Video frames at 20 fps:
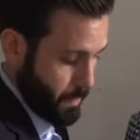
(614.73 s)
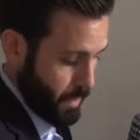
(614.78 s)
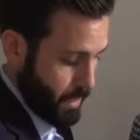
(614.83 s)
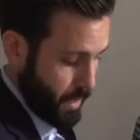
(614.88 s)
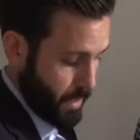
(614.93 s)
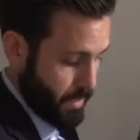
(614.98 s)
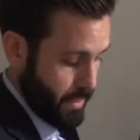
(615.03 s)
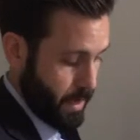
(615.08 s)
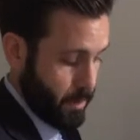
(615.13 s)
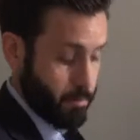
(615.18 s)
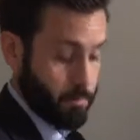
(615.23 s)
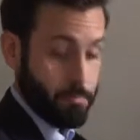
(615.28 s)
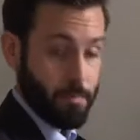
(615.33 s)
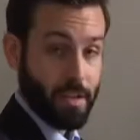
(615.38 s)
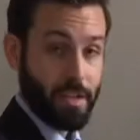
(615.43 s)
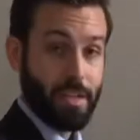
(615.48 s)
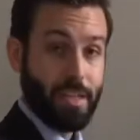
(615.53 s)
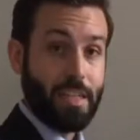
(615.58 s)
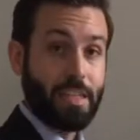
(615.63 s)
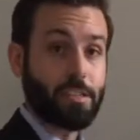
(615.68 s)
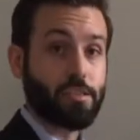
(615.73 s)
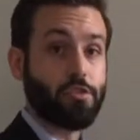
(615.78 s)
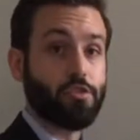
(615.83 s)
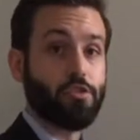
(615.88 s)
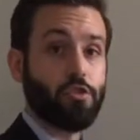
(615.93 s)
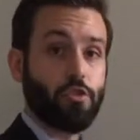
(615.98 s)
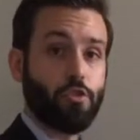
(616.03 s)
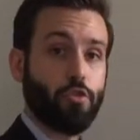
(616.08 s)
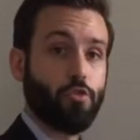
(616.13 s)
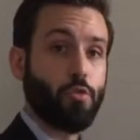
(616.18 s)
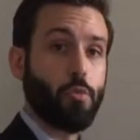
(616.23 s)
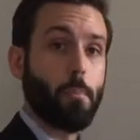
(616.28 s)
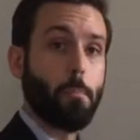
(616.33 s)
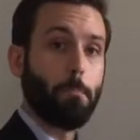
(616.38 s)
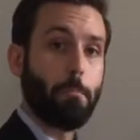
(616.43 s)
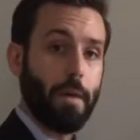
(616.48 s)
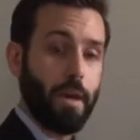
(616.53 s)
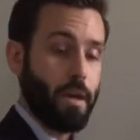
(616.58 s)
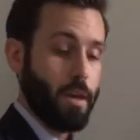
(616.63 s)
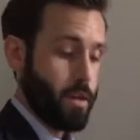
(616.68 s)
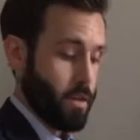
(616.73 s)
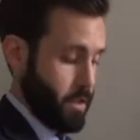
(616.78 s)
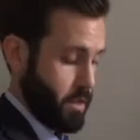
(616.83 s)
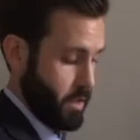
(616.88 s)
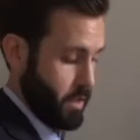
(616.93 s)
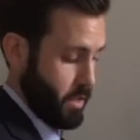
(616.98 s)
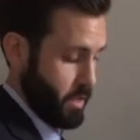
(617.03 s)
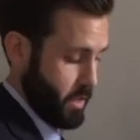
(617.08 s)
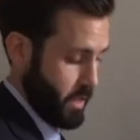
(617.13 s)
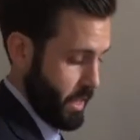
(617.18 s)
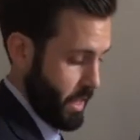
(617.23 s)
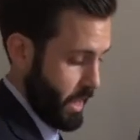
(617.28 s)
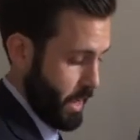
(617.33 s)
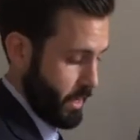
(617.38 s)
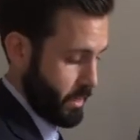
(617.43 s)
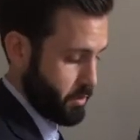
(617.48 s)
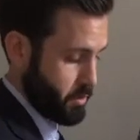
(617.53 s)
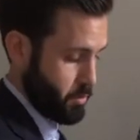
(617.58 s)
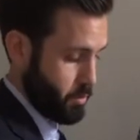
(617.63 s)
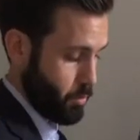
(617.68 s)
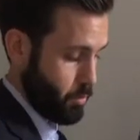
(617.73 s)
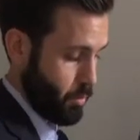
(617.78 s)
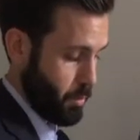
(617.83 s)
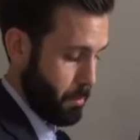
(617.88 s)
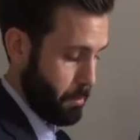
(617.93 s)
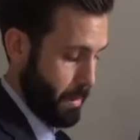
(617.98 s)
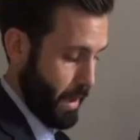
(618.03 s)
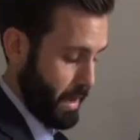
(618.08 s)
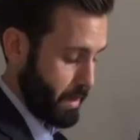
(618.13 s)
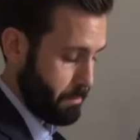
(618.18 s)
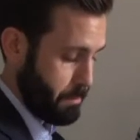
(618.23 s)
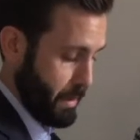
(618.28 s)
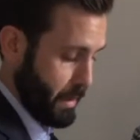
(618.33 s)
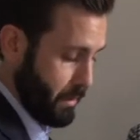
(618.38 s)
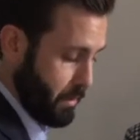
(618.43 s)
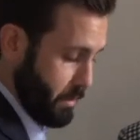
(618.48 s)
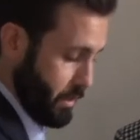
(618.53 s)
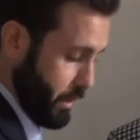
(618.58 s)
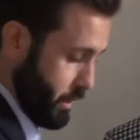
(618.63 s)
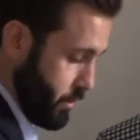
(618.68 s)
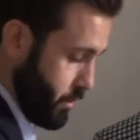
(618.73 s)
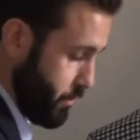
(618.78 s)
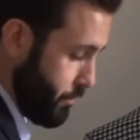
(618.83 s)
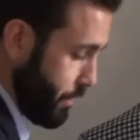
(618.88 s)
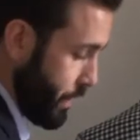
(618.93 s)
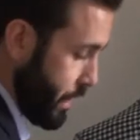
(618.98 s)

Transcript: and that would mean it's too big in the actual back panel here.